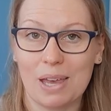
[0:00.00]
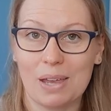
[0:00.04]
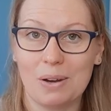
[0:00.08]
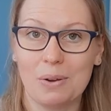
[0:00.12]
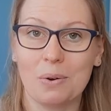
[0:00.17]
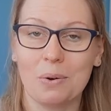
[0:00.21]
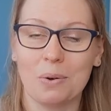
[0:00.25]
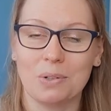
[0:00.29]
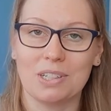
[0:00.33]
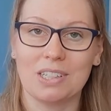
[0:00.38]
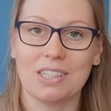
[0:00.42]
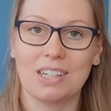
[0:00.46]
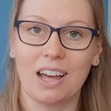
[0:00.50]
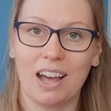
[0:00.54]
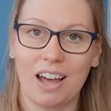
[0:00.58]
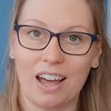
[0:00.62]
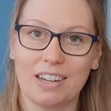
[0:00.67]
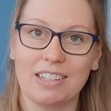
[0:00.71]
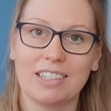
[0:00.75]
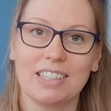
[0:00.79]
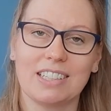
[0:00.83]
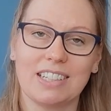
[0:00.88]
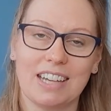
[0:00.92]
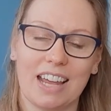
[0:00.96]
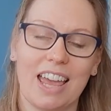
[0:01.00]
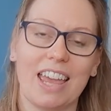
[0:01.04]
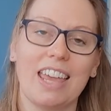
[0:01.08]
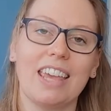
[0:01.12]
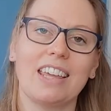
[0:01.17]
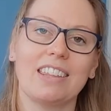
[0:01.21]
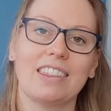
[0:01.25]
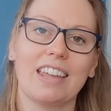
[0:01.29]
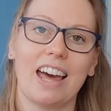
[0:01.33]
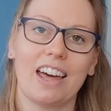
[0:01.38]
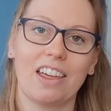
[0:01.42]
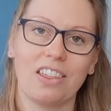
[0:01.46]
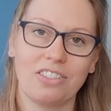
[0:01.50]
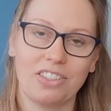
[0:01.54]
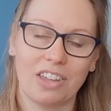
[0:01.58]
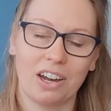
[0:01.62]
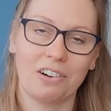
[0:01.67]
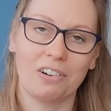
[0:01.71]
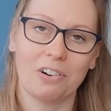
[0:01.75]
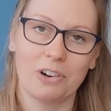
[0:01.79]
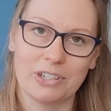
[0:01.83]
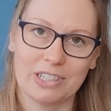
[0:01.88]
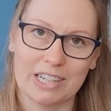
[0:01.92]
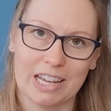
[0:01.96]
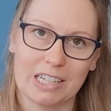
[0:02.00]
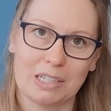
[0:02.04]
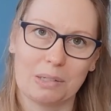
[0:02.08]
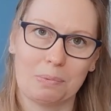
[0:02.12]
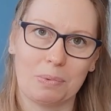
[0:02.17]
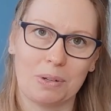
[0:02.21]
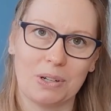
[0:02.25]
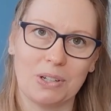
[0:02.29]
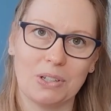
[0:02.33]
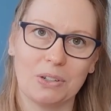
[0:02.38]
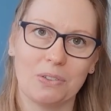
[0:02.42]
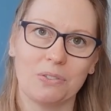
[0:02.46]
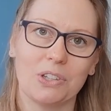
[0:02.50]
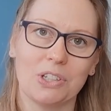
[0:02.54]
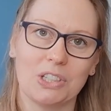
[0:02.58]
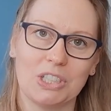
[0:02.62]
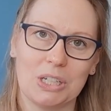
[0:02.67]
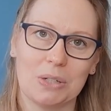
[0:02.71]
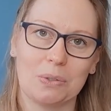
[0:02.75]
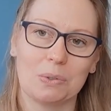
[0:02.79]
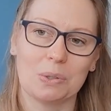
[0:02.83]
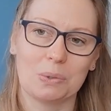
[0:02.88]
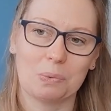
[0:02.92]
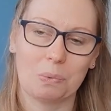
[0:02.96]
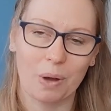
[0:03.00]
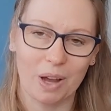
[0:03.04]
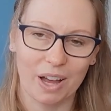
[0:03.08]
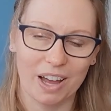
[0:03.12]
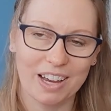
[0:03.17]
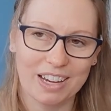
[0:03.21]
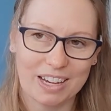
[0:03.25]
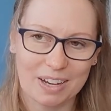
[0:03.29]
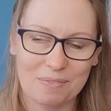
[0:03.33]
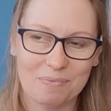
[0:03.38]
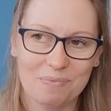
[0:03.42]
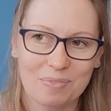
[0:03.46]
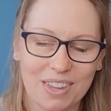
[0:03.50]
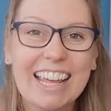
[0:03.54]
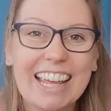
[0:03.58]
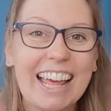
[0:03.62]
in order to undertake that thorough assessment of the student's work.